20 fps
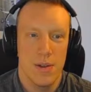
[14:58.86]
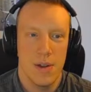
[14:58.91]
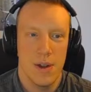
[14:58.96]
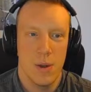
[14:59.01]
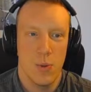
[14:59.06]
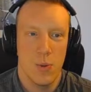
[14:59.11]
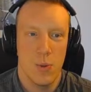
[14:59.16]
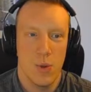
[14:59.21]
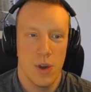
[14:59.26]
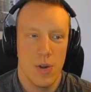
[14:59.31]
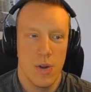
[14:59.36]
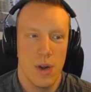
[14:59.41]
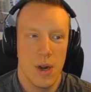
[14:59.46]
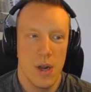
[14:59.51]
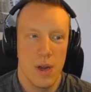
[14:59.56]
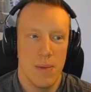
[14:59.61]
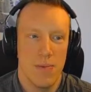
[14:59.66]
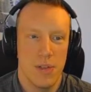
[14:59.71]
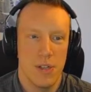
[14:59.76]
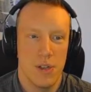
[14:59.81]
in one of the
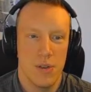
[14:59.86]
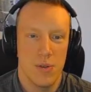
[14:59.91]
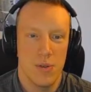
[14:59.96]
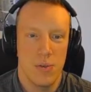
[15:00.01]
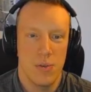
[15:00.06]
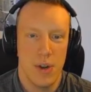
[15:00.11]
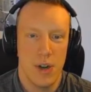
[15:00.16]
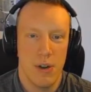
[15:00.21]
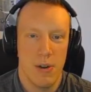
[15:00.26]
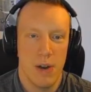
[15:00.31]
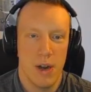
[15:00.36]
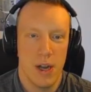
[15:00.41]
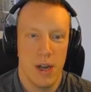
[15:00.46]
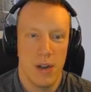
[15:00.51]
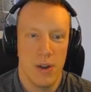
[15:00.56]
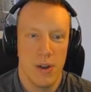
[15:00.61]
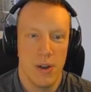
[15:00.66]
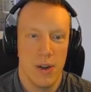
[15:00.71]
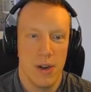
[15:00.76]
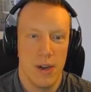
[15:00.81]
episodes where I
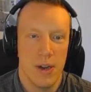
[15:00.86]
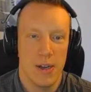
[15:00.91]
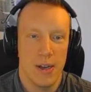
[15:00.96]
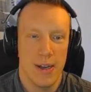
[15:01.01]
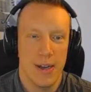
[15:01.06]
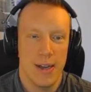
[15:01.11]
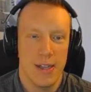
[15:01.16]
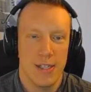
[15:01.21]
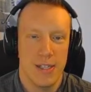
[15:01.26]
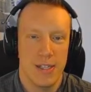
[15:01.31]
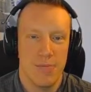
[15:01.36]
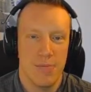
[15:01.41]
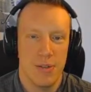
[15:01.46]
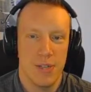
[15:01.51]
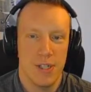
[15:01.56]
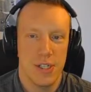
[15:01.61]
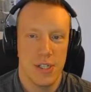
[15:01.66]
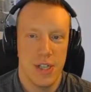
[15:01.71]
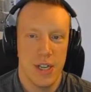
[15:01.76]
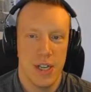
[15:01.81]
caught it. That
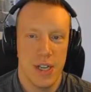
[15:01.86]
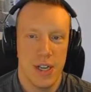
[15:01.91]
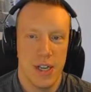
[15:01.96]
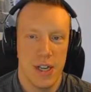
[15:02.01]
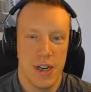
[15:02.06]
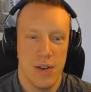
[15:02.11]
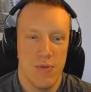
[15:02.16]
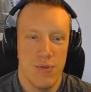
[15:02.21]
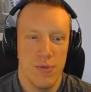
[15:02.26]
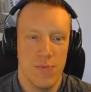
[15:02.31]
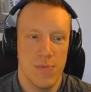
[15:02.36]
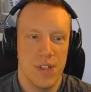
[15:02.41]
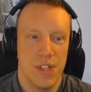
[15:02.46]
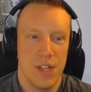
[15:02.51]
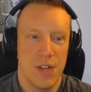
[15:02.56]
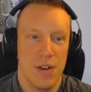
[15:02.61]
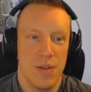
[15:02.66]
was a uh, whoopsie